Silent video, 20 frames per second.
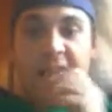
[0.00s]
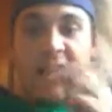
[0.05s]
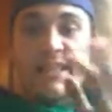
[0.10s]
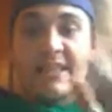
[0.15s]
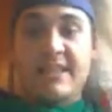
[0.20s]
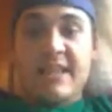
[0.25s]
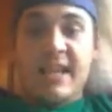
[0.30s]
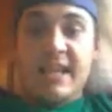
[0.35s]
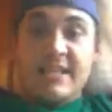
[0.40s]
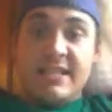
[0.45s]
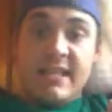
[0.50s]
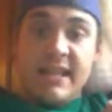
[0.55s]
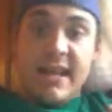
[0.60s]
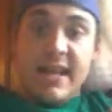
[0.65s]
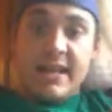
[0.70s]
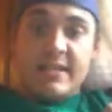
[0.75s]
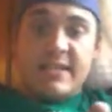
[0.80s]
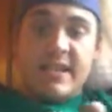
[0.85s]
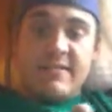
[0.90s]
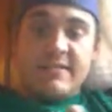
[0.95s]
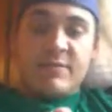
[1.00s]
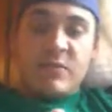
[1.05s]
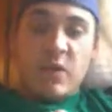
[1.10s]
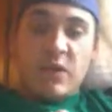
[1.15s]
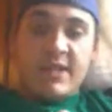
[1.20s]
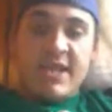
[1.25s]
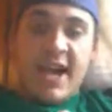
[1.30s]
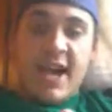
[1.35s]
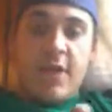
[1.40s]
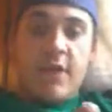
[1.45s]
Not to say that TNA doesn't have some
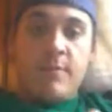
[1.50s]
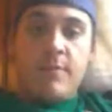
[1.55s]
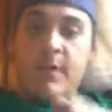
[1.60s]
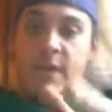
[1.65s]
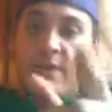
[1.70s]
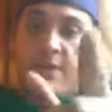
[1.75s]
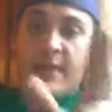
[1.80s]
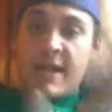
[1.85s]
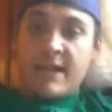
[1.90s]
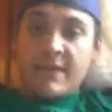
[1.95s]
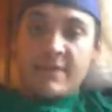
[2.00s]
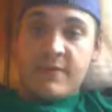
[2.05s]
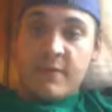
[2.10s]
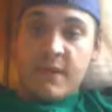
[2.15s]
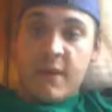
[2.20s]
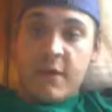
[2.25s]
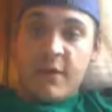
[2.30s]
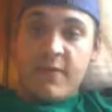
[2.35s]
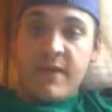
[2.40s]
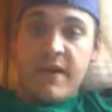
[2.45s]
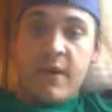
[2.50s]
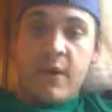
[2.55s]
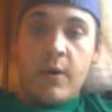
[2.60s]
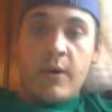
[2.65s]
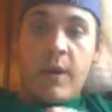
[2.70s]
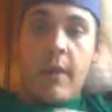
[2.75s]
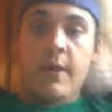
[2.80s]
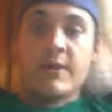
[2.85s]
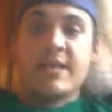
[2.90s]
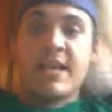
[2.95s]
good talent, but that's for another video
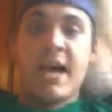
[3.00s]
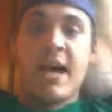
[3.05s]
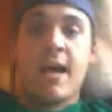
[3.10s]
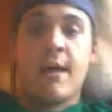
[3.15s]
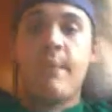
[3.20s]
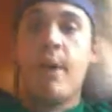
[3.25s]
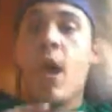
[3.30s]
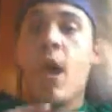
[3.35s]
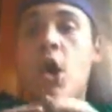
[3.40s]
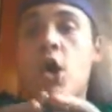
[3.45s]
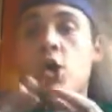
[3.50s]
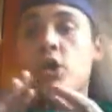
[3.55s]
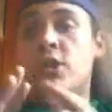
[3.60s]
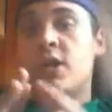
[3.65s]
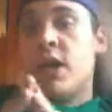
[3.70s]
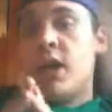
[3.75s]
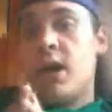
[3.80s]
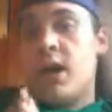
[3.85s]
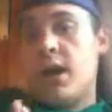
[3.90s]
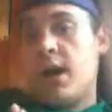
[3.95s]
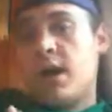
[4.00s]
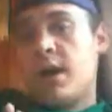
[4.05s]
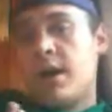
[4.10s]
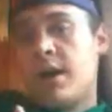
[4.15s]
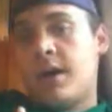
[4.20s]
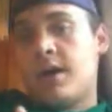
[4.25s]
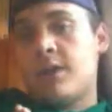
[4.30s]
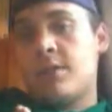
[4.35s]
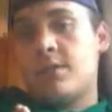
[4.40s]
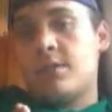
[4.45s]
or another time.
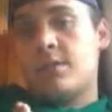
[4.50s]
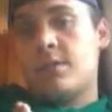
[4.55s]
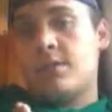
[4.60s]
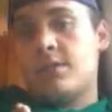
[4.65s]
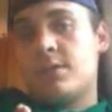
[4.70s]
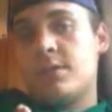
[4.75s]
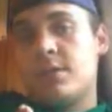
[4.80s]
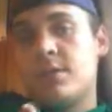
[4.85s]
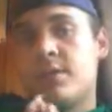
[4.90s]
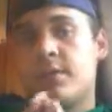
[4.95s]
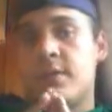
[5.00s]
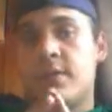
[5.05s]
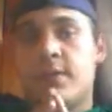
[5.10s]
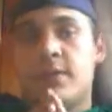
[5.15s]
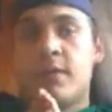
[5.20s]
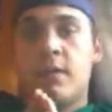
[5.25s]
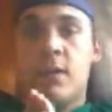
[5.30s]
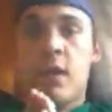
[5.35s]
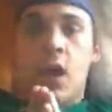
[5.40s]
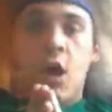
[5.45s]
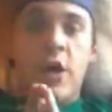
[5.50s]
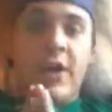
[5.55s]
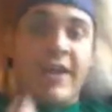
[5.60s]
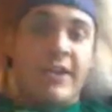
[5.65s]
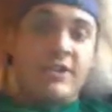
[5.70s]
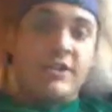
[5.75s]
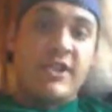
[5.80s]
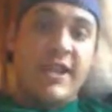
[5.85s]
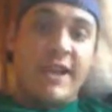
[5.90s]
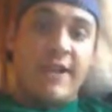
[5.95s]
All
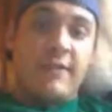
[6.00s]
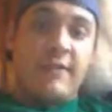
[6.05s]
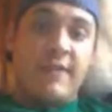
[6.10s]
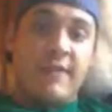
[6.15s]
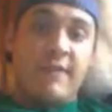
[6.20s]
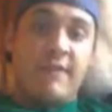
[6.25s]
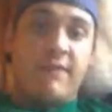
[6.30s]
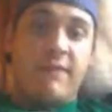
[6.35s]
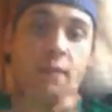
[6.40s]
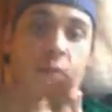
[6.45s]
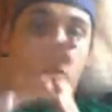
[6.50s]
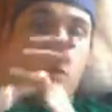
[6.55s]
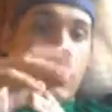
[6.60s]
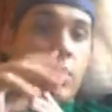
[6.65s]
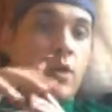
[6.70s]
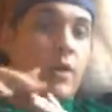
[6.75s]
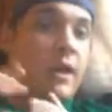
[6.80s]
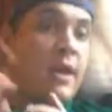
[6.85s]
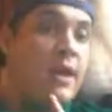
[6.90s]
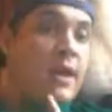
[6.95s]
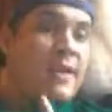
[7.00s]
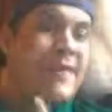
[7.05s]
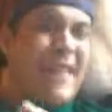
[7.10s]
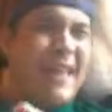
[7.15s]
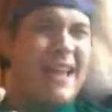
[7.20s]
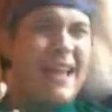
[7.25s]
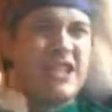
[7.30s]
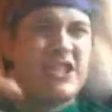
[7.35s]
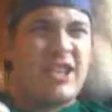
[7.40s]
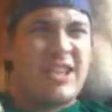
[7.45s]
Hail Shadow 54. I
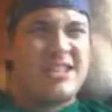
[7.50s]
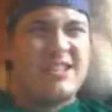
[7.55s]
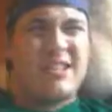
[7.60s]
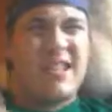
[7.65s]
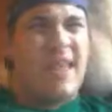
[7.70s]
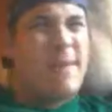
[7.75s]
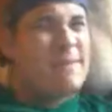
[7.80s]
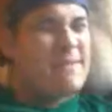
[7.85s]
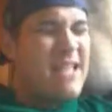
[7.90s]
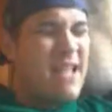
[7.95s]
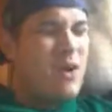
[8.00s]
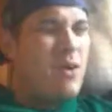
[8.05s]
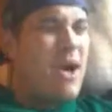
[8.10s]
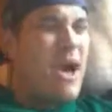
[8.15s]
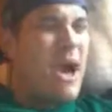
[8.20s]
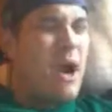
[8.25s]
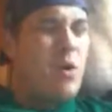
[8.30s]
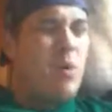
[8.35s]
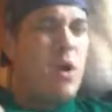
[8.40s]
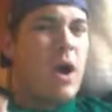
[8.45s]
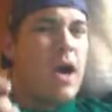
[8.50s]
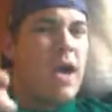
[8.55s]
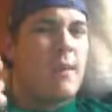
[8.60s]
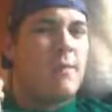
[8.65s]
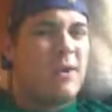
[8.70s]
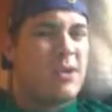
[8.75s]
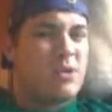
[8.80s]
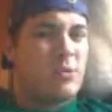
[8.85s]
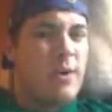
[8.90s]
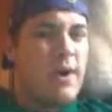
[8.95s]
think I changed the name. It's now Kyle
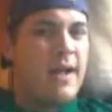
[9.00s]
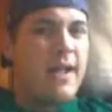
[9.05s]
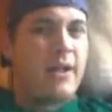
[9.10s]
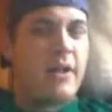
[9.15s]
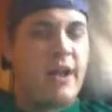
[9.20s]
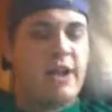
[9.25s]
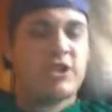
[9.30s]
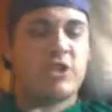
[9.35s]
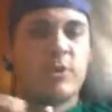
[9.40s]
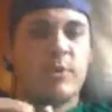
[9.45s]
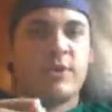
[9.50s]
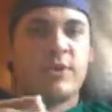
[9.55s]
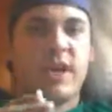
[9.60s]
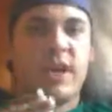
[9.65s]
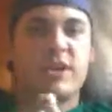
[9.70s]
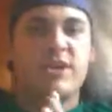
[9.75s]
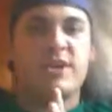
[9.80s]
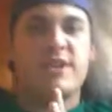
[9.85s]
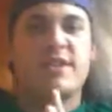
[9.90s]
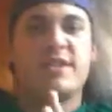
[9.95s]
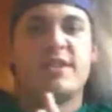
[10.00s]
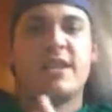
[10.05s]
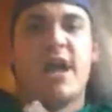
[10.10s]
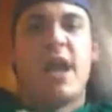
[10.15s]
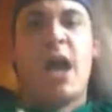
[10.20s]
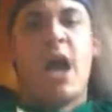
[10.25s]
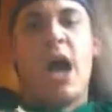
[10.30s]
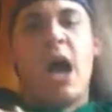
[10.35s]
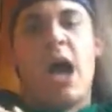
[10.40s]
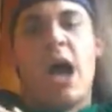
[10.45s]
Wyatt, but it's Wyatt International Productions.
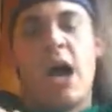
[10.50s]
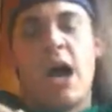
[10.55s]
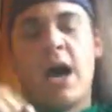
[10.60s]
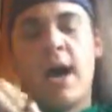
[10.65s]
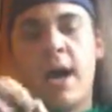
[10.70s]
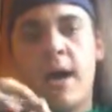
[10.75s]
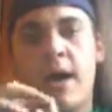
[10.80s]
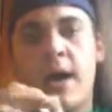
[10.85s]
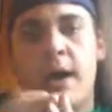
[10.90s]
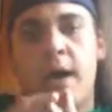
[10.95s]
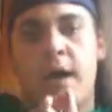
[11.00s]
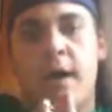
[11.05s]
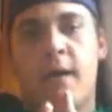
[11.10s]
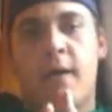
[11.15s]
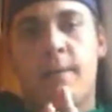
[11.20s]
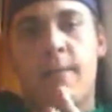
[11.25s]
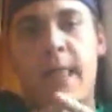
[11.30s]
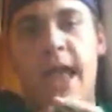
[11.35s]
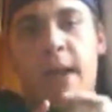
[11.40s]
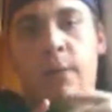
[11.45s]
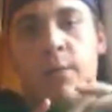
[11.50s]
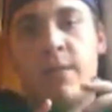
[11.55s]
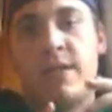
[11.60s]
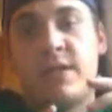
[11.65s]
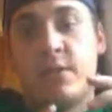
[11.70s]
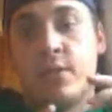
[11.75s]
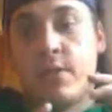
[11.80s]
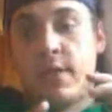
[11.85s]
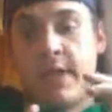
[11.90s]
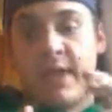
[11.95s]
I will be
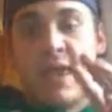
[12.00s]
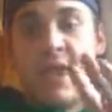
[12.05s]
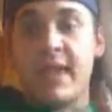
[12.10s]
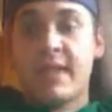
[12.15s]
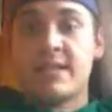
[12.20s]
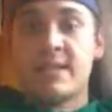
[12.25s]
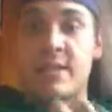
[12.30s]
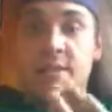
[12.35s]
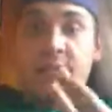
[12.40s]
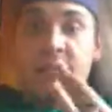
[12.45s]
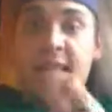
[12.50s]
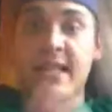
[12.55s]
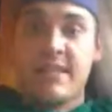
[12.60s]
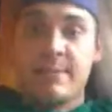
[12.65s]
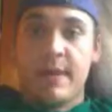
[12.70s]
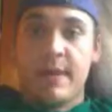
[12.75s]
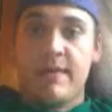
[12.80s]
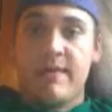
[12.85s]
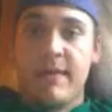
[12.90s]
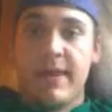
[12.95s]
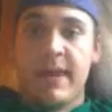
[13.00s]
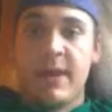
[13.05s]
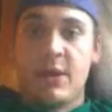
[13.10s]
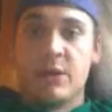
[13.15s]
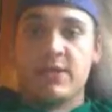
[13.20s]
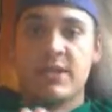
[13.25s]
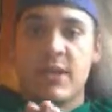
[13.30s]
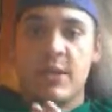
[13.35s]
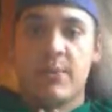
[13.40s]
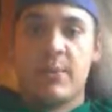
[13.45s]
doing, again, some Play
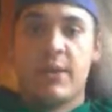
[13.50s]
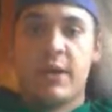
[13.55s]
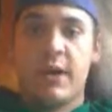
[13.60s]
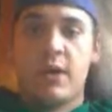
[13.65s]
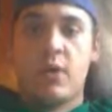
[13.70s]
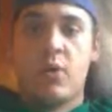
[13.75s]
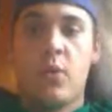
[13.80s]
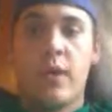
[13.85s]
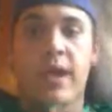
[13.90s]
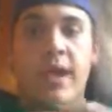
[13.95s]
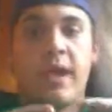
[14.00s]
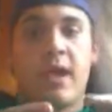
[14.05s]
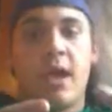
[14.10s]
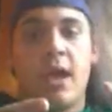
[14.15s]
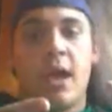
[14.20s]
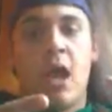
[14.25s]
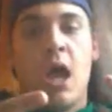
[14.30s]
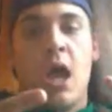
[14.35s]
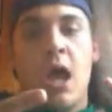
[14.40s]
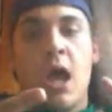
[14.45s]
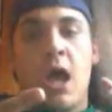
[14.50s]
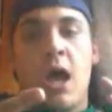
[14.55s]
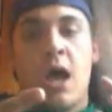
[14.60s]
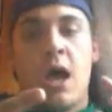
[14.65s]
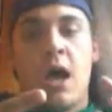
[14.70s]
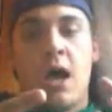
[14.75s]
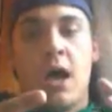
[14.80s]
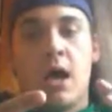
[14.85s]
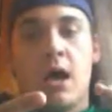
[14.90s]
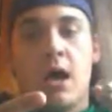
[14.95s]
videos here pretty quick.
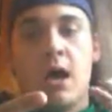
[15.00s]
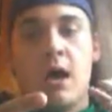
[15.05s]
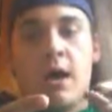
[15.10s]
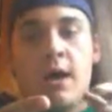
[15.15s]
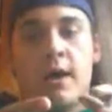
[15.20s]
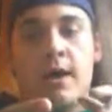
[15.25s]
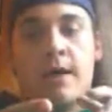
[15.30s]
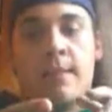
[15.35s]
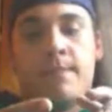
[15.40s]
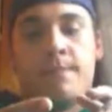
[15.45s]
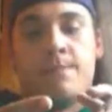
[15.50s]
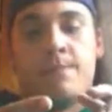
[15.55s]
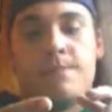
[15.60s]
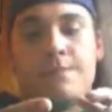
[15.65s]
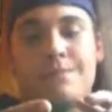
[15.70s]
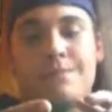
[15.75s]
Already